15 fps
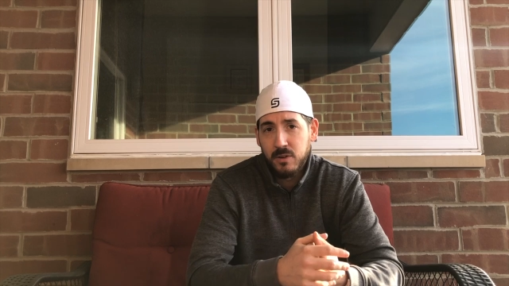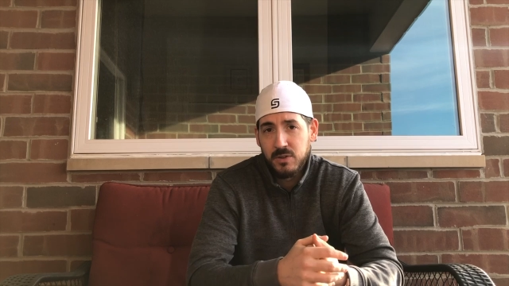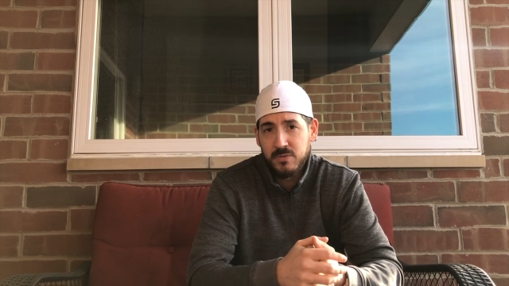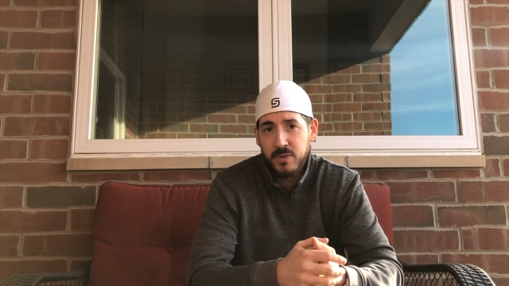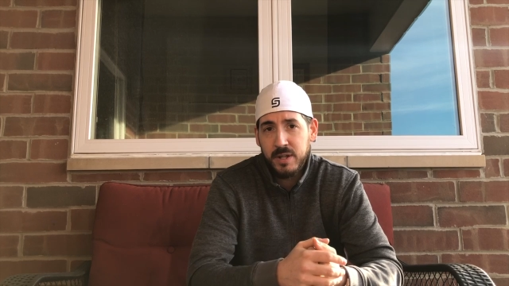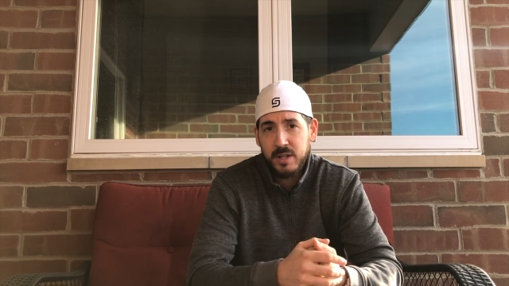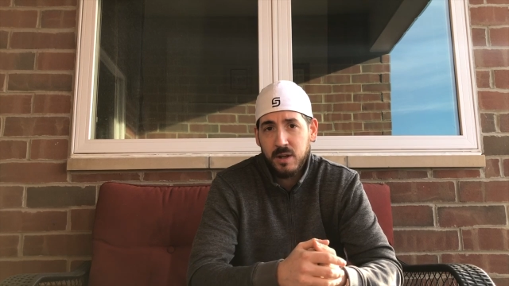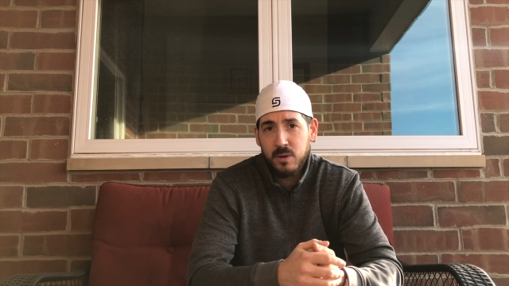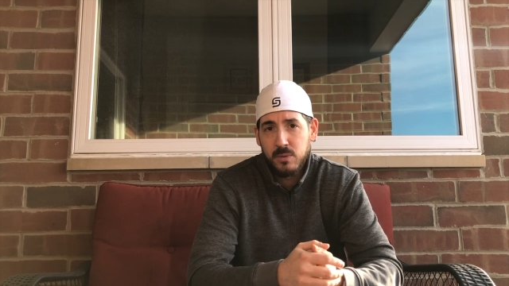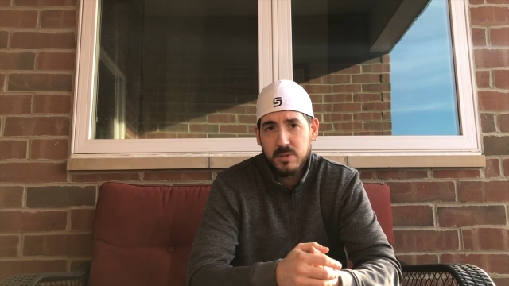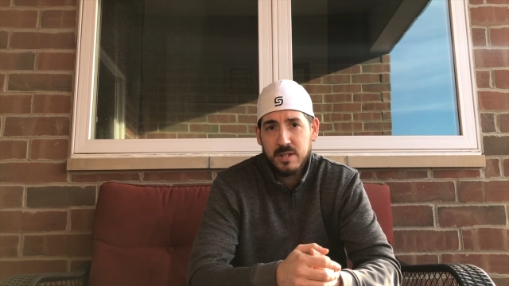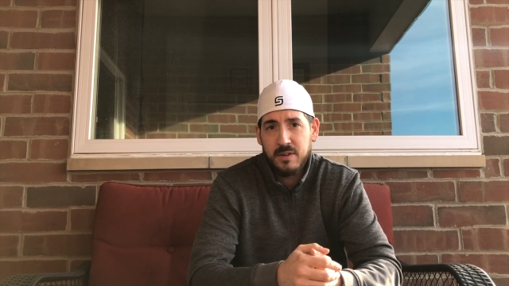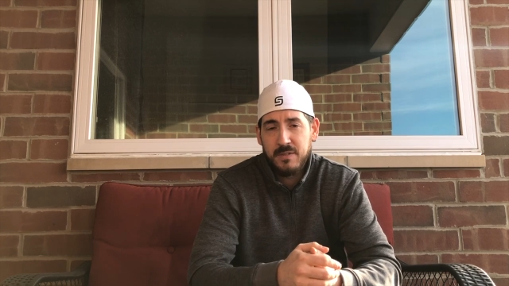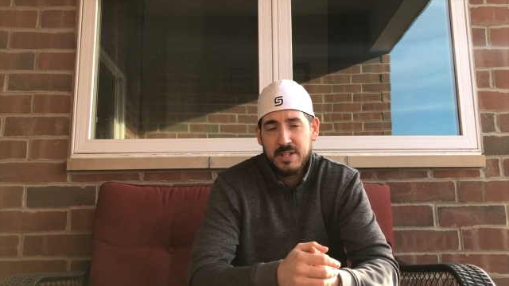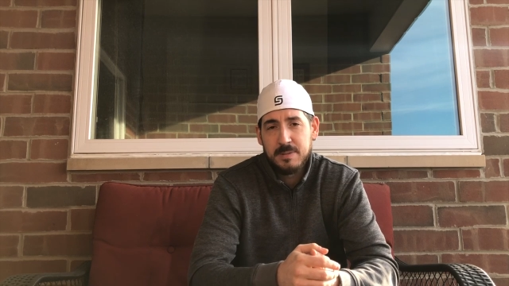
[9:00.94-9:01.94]
those
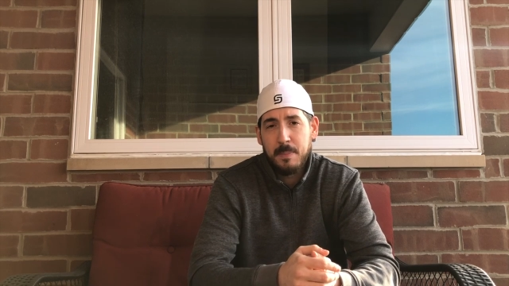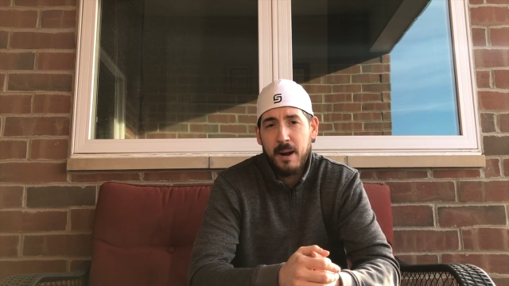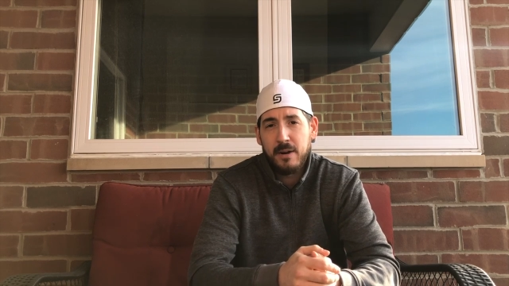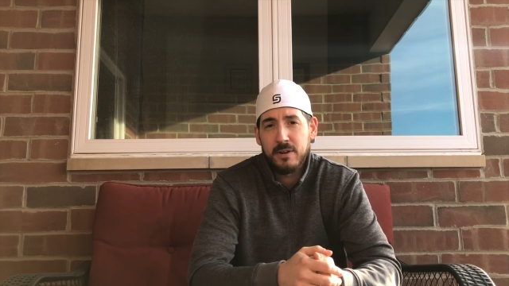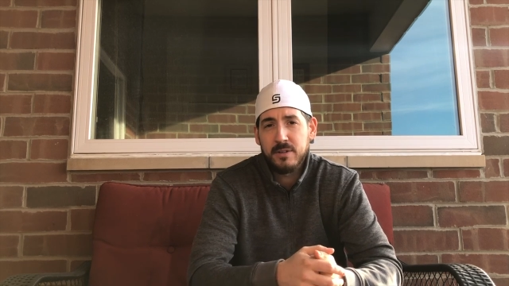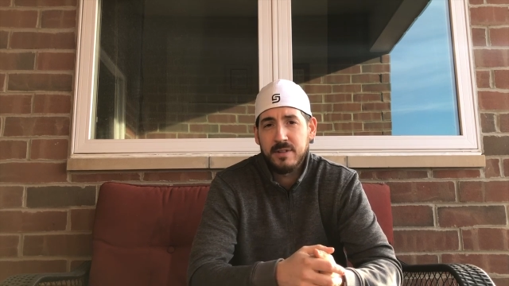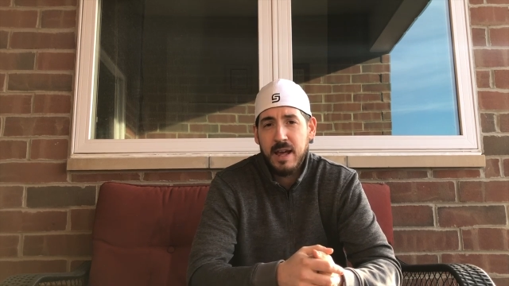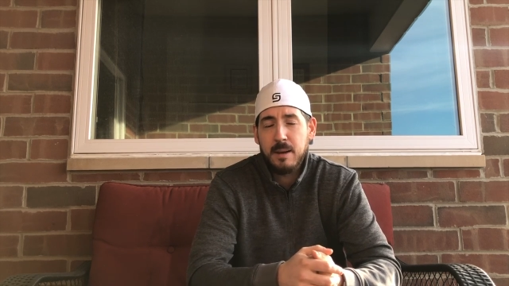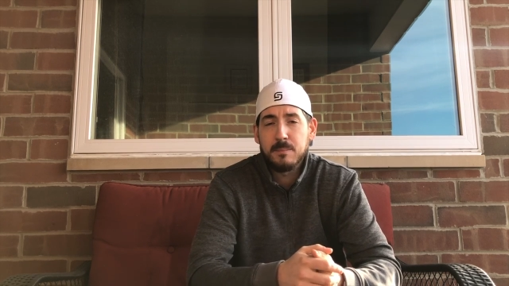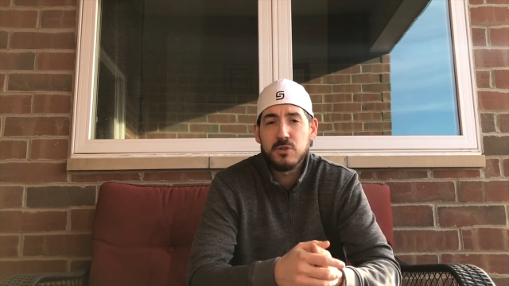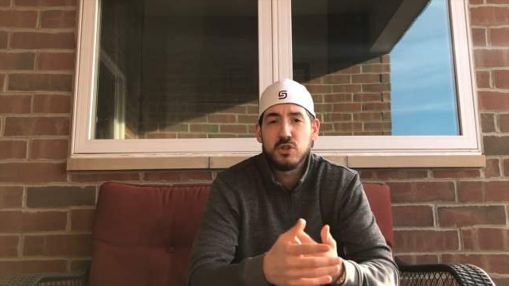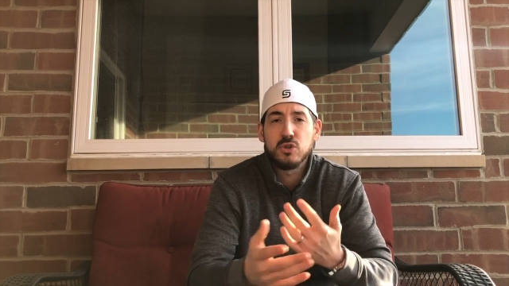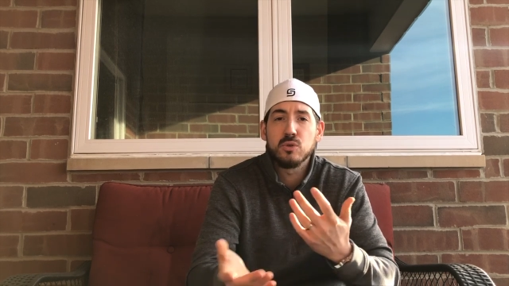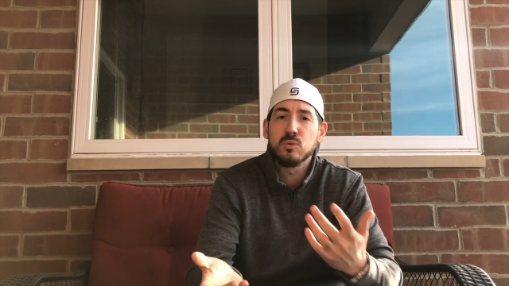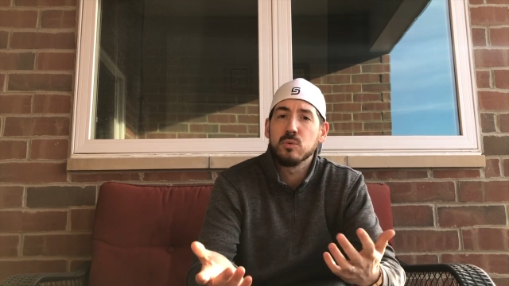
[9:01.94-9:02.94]
videos have inspired them
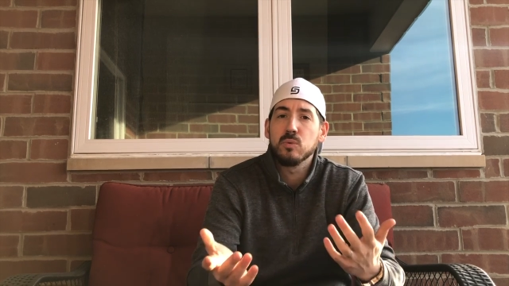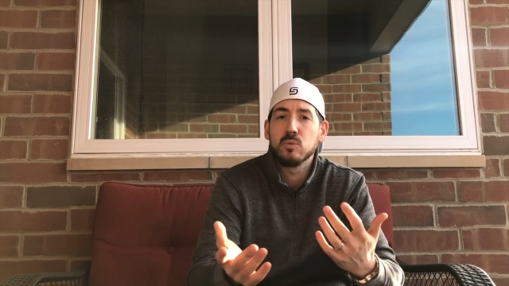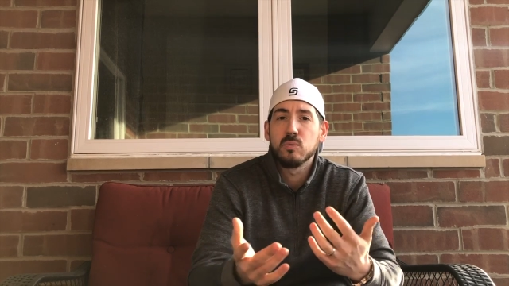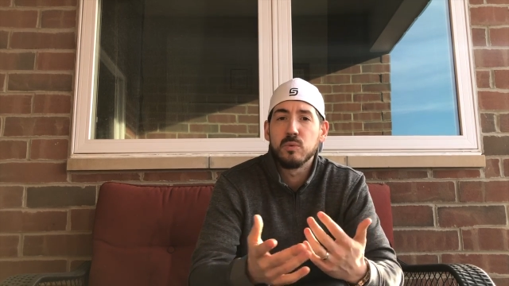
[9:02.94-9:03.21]
to